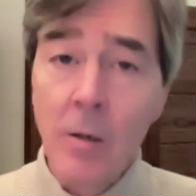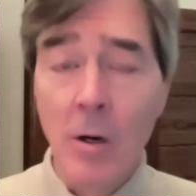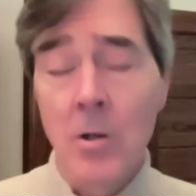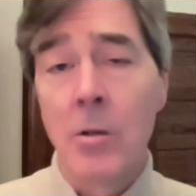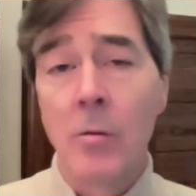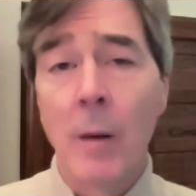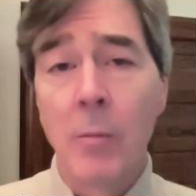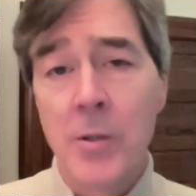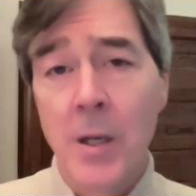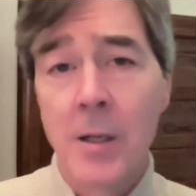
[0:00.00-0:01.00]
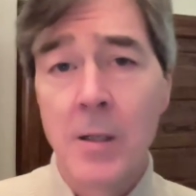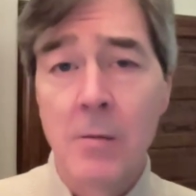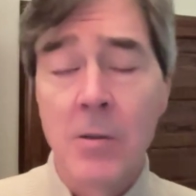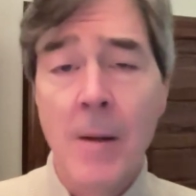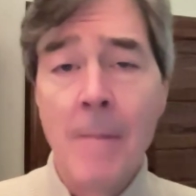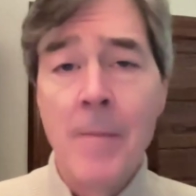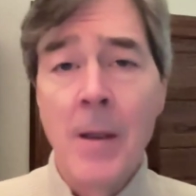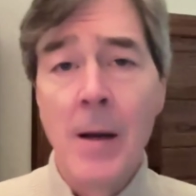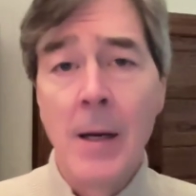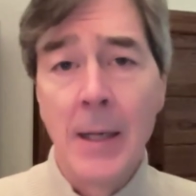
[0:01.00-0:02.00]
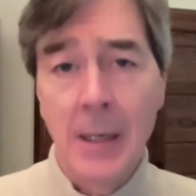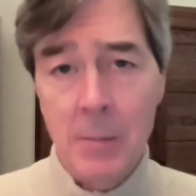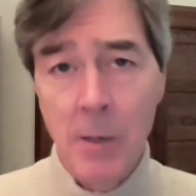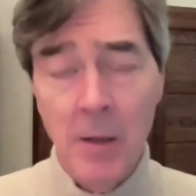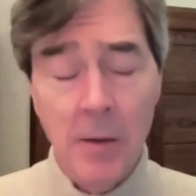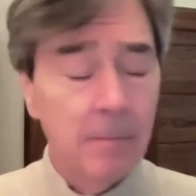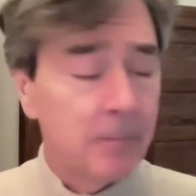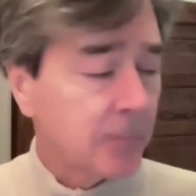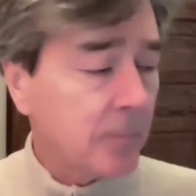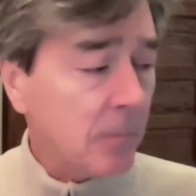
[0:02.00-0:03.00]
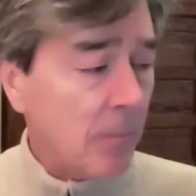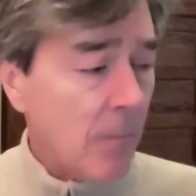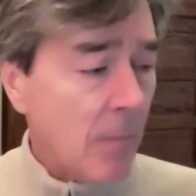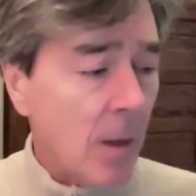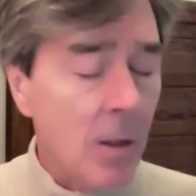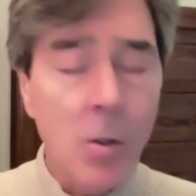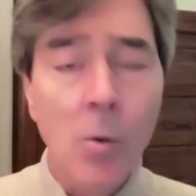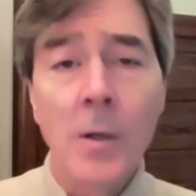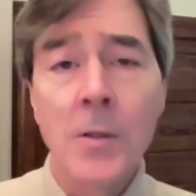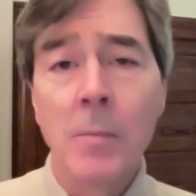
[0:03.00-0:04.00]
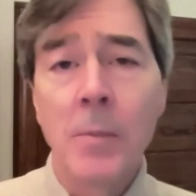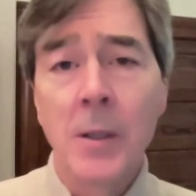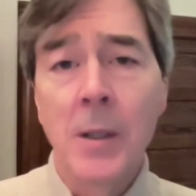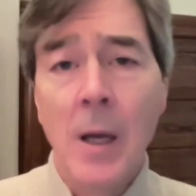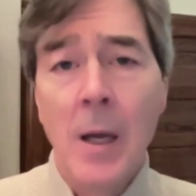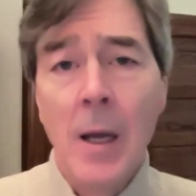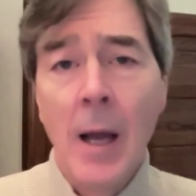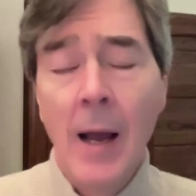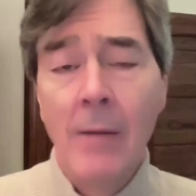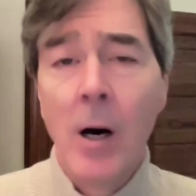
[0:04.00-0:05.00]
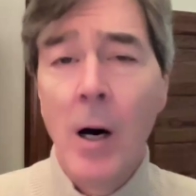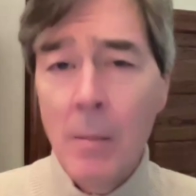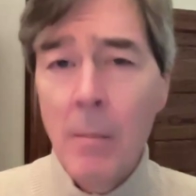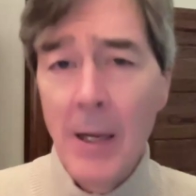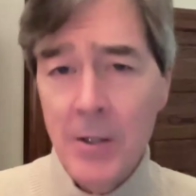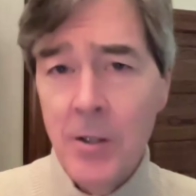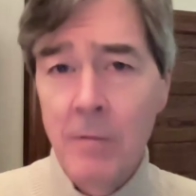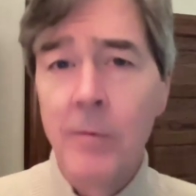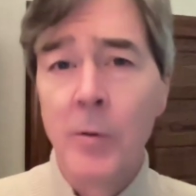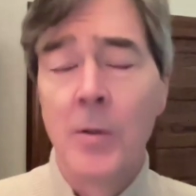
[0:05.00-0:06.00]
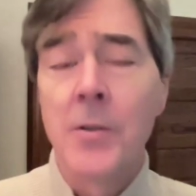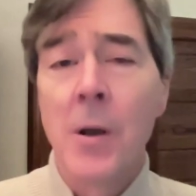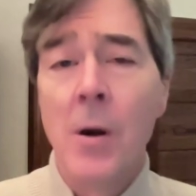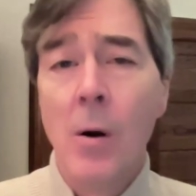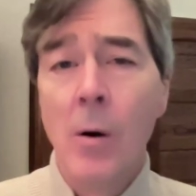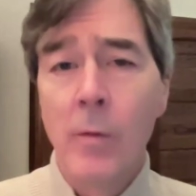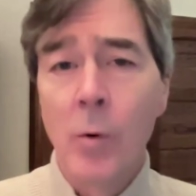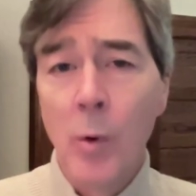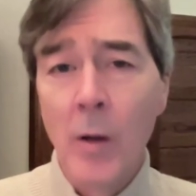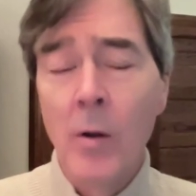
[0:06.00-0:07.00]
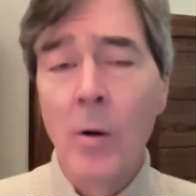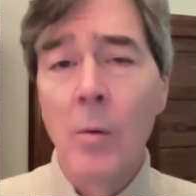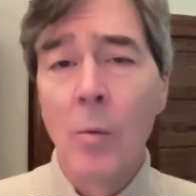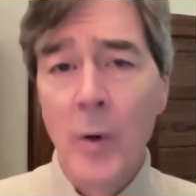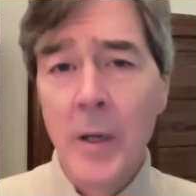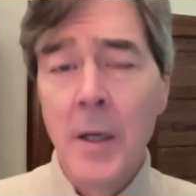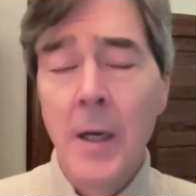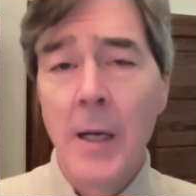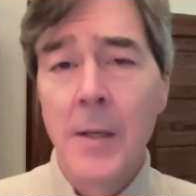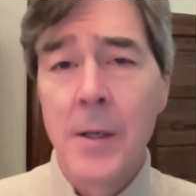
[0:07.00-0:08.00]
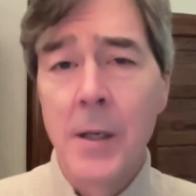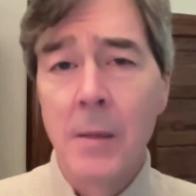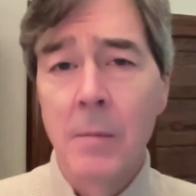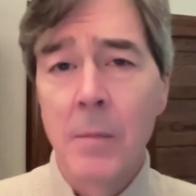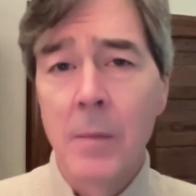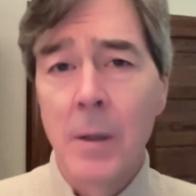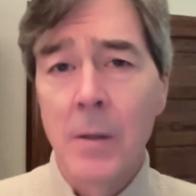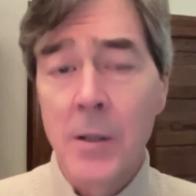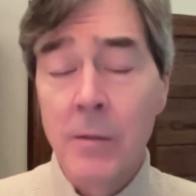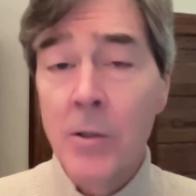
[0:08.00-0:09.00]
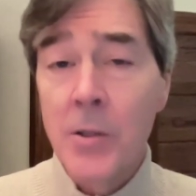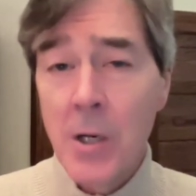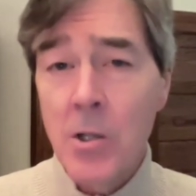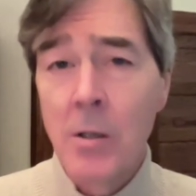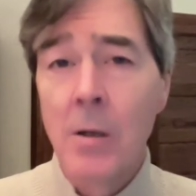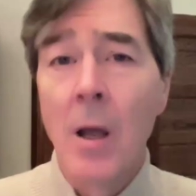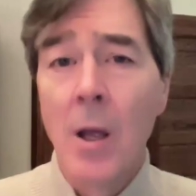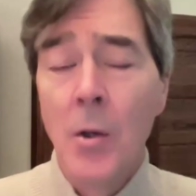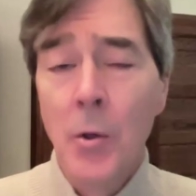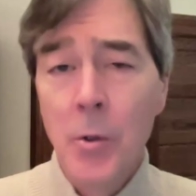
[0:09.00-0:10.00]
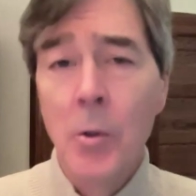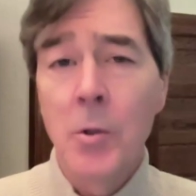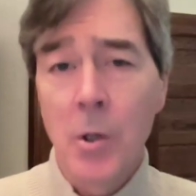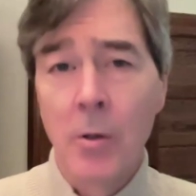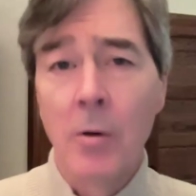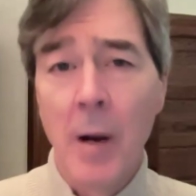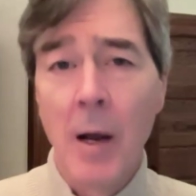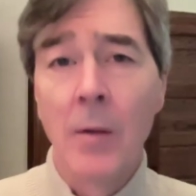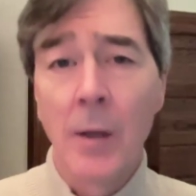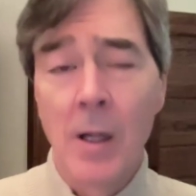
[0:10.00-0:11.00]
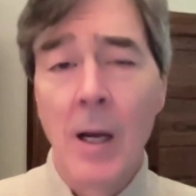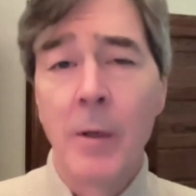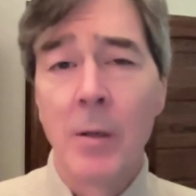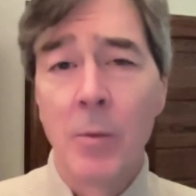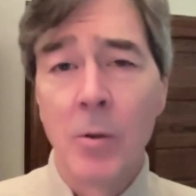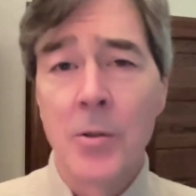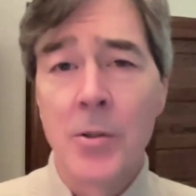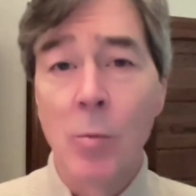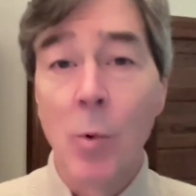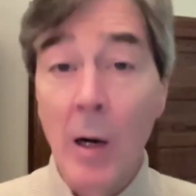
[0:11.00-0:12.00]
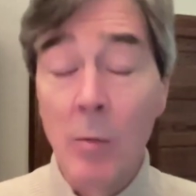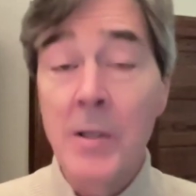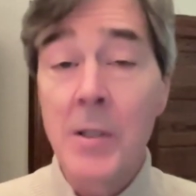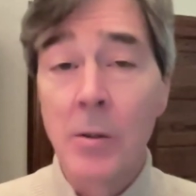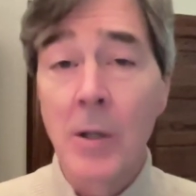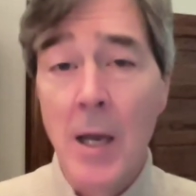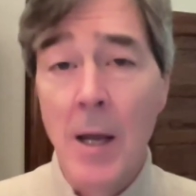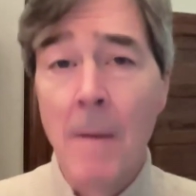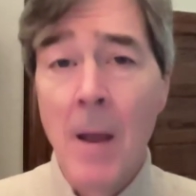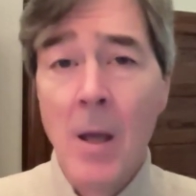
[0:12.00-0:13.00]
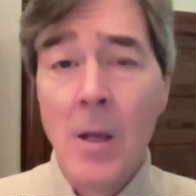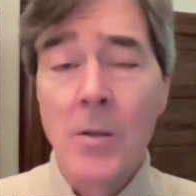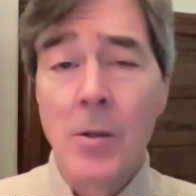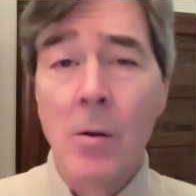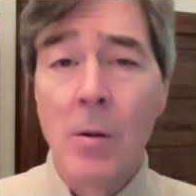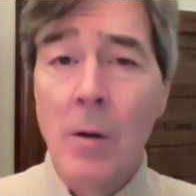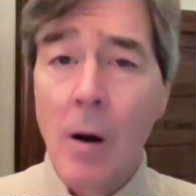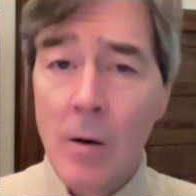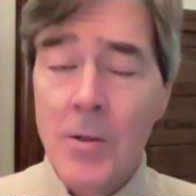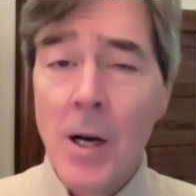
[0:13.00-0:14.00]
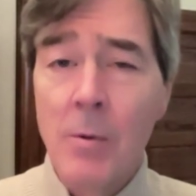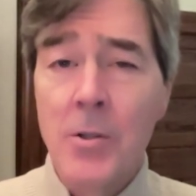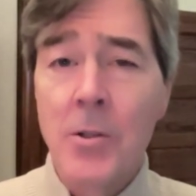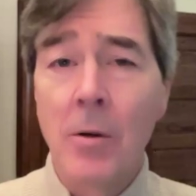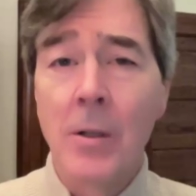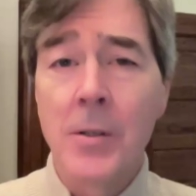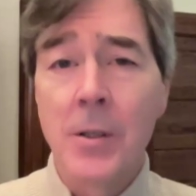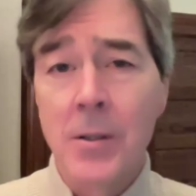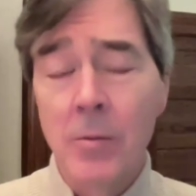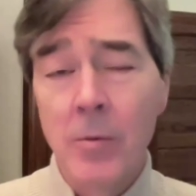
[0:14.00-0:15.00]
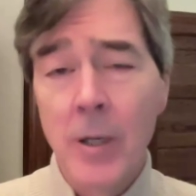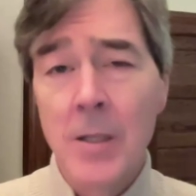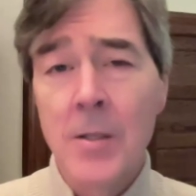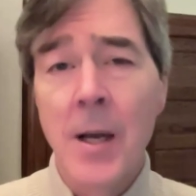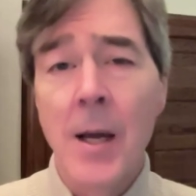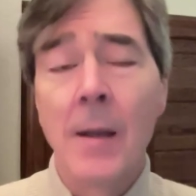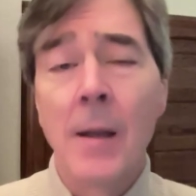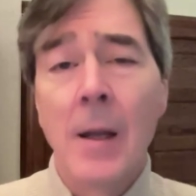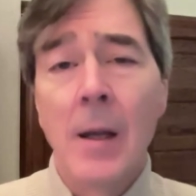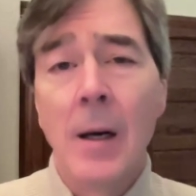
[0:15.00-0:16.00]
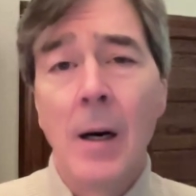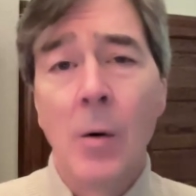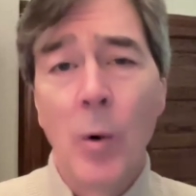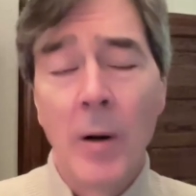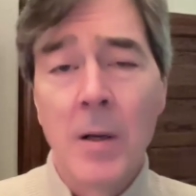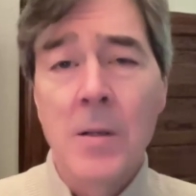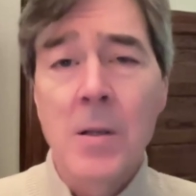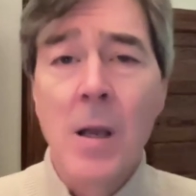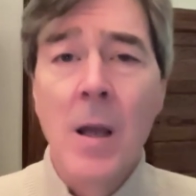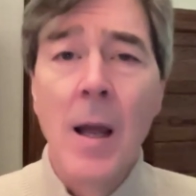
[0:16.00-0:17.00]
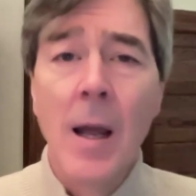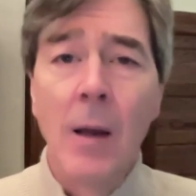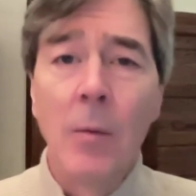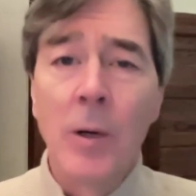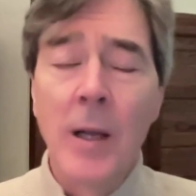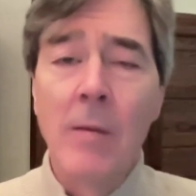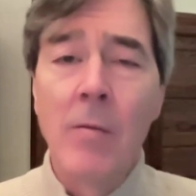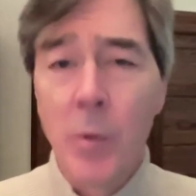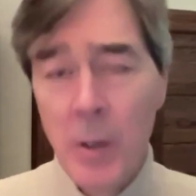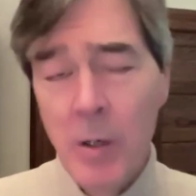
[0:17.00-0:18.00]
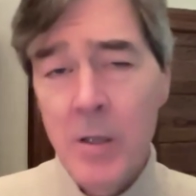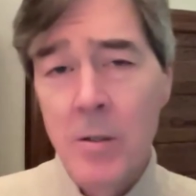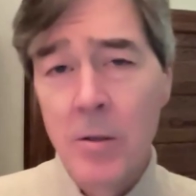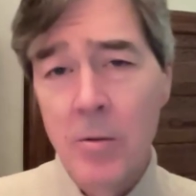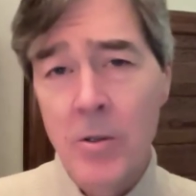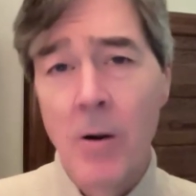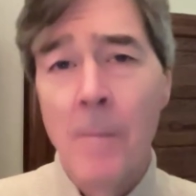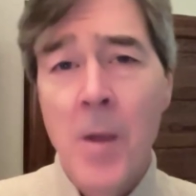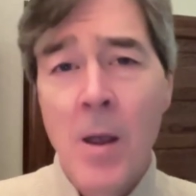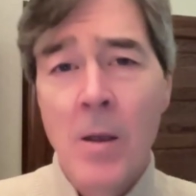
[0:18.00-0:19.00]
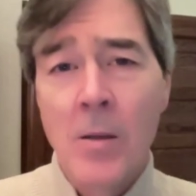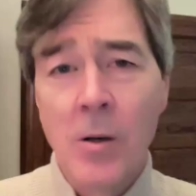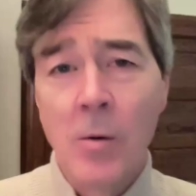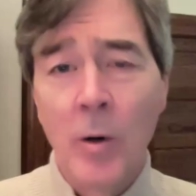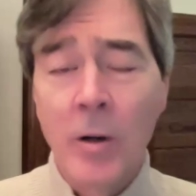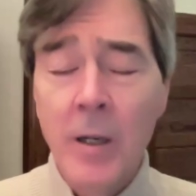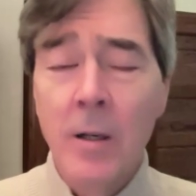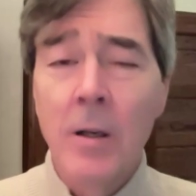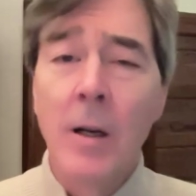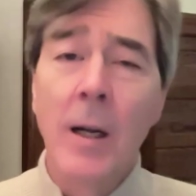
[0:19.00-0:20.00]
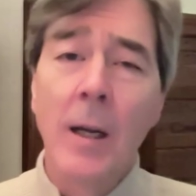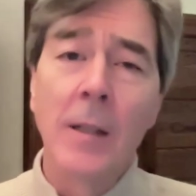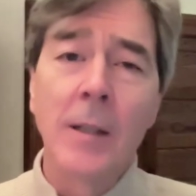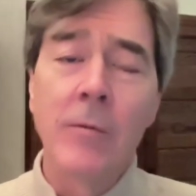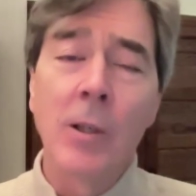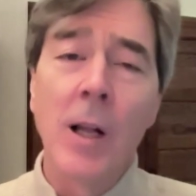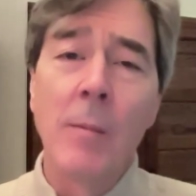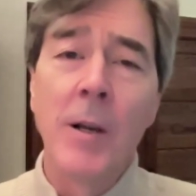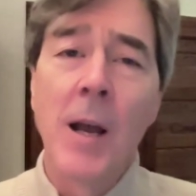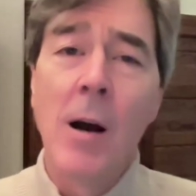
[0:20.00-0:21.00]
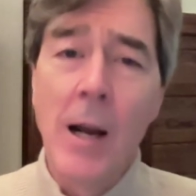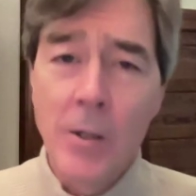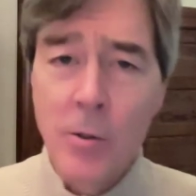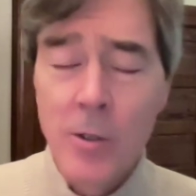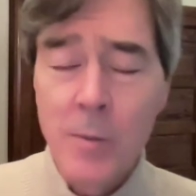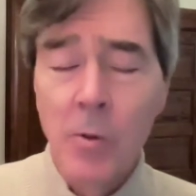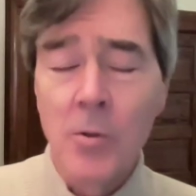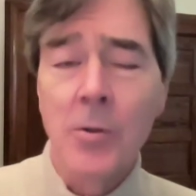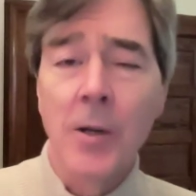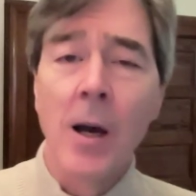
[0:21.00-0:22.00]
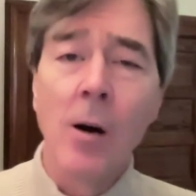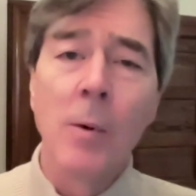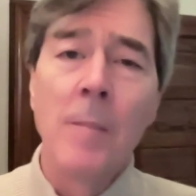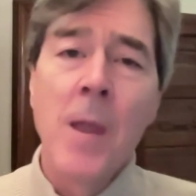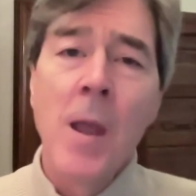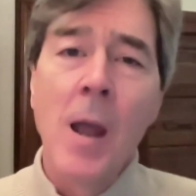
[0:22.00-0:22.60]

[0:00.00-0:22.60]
their congressional representatives next month is going to have unmatched influence over whether we as a civilization do turn around the climate emergency while we still can. So our job as journalists is to raise that awareness, and we have 3 weeks to do so. So we're here at Covering Climate Now at your disposal to help.